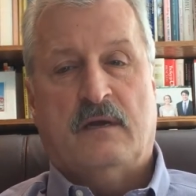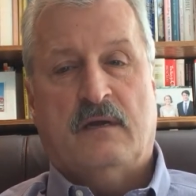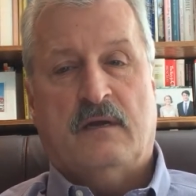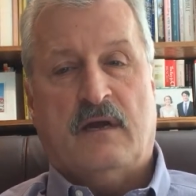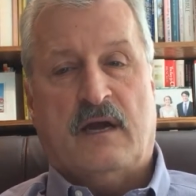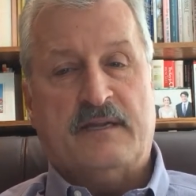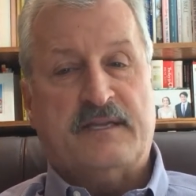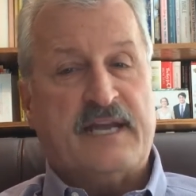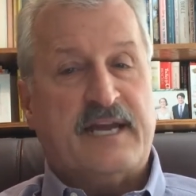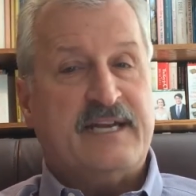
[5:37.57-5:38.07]

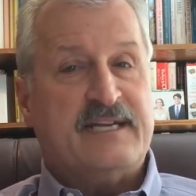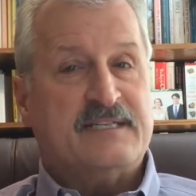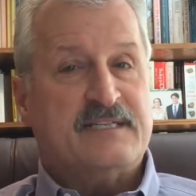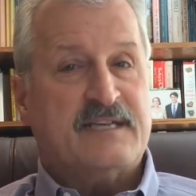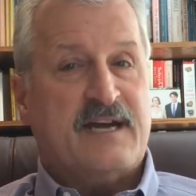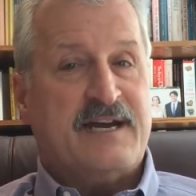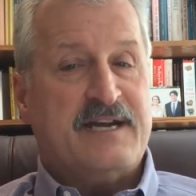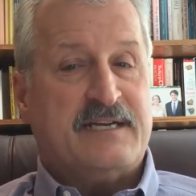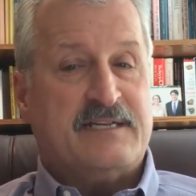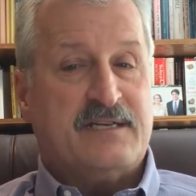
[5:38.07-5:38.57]
A data
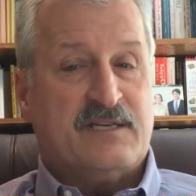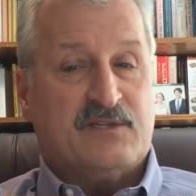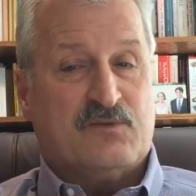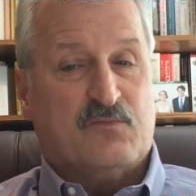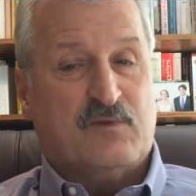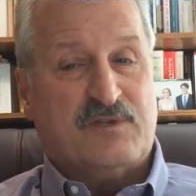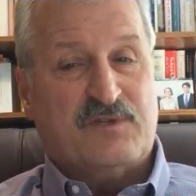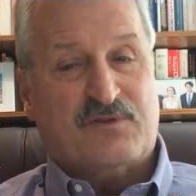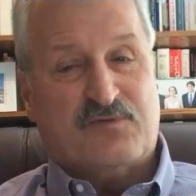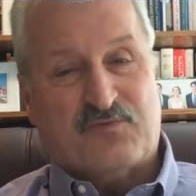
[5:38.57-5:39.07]

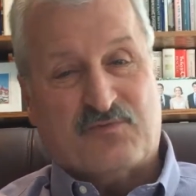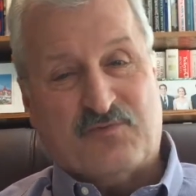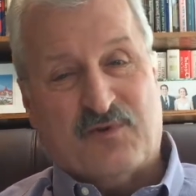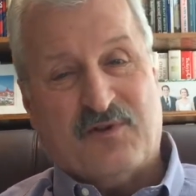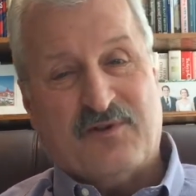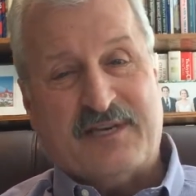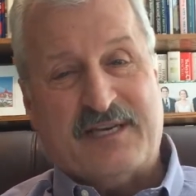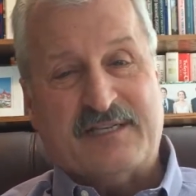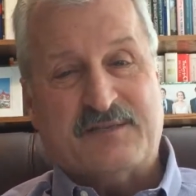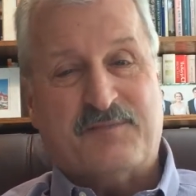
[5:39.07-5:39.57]
scientist, which
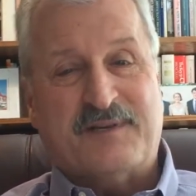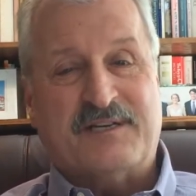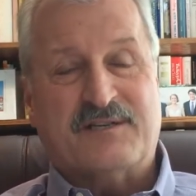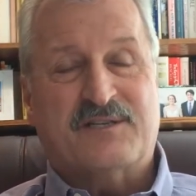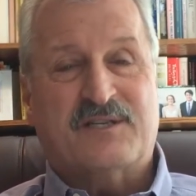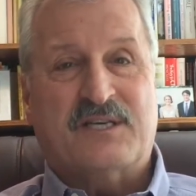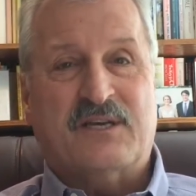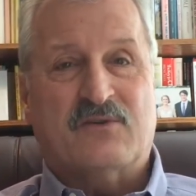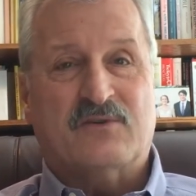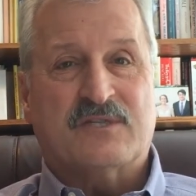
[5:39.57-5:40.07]
really has been a
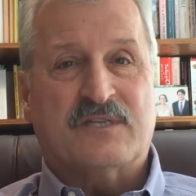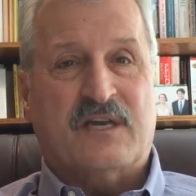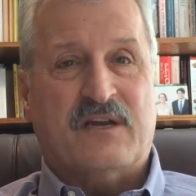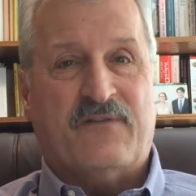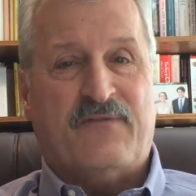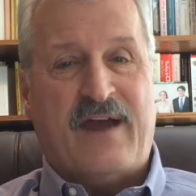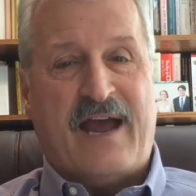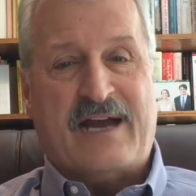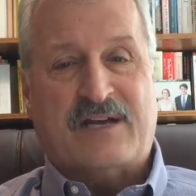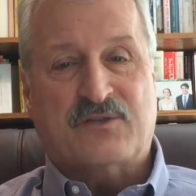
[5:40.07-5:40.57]
skill set
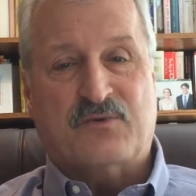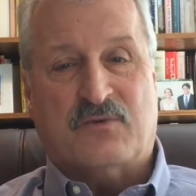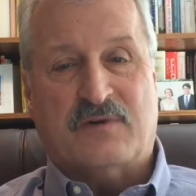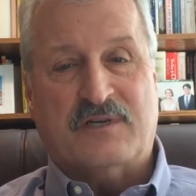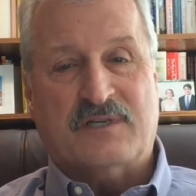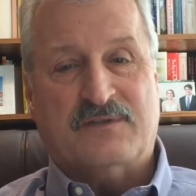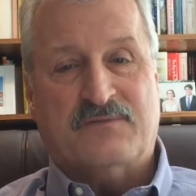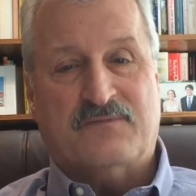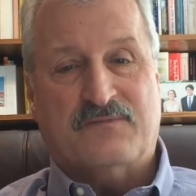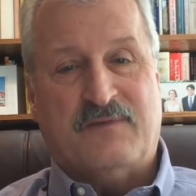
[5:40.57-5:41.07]
of
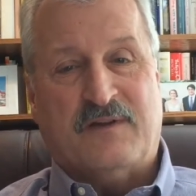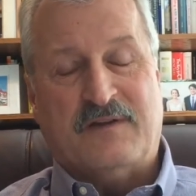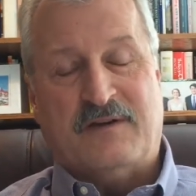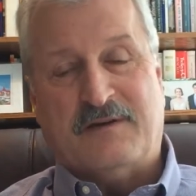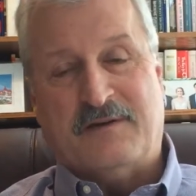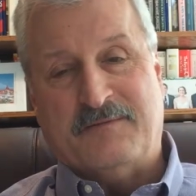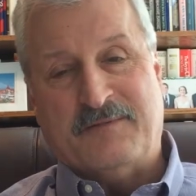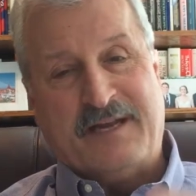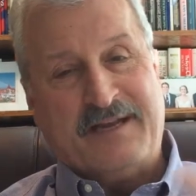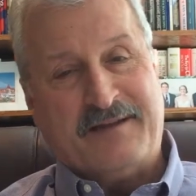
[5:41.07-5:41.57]
actuaries
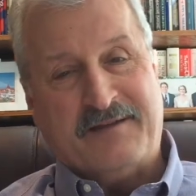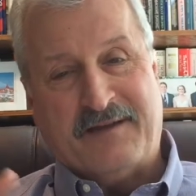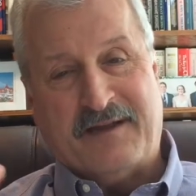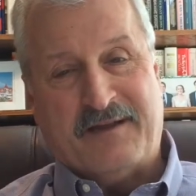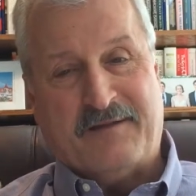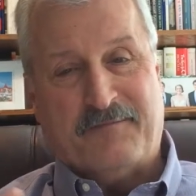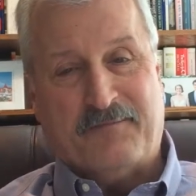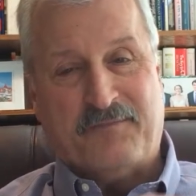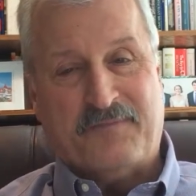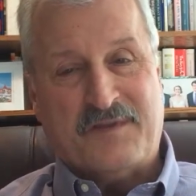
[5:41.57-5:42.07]

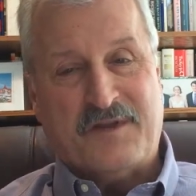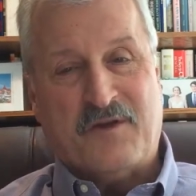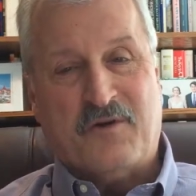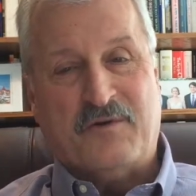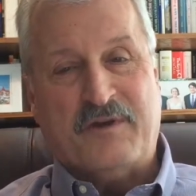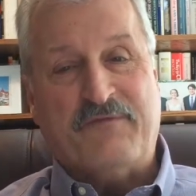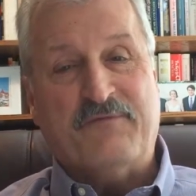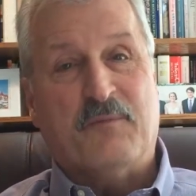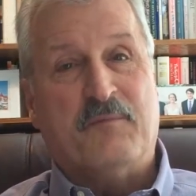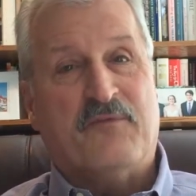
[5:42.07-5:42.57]

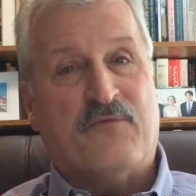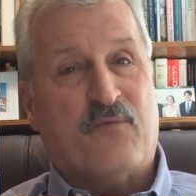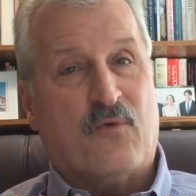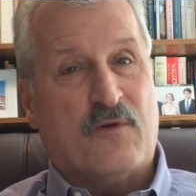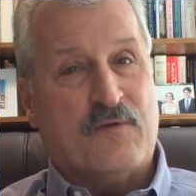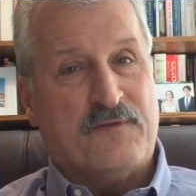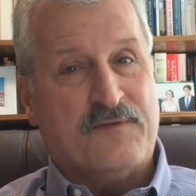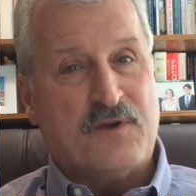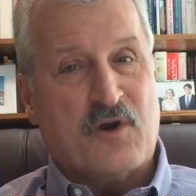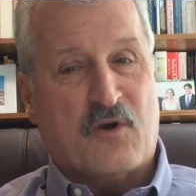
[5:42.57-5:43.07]
even
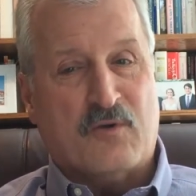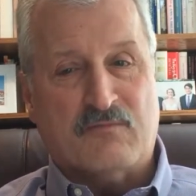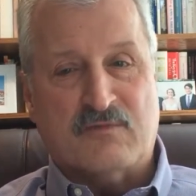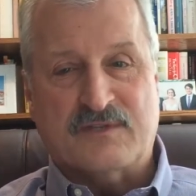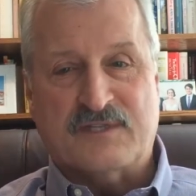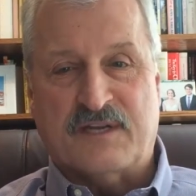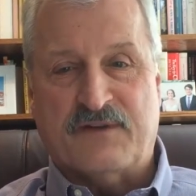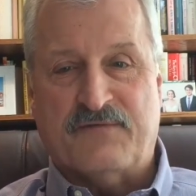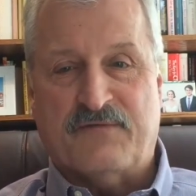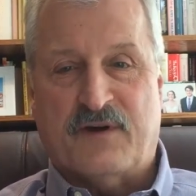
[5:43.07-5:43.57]
before the term
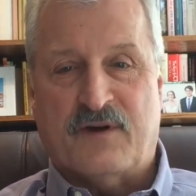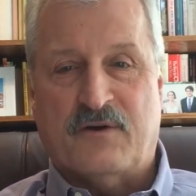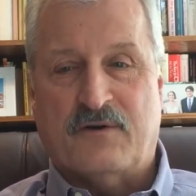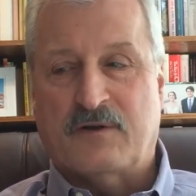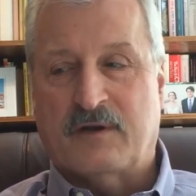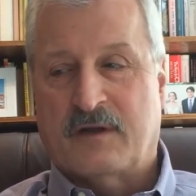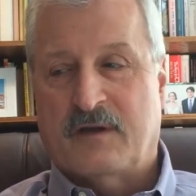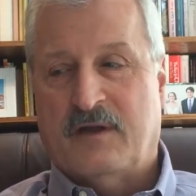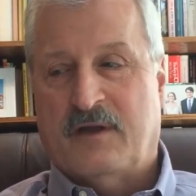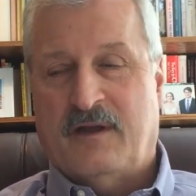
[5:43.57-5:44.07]
was in
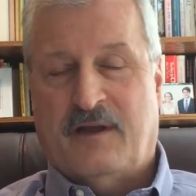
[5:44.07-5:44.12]
vogue.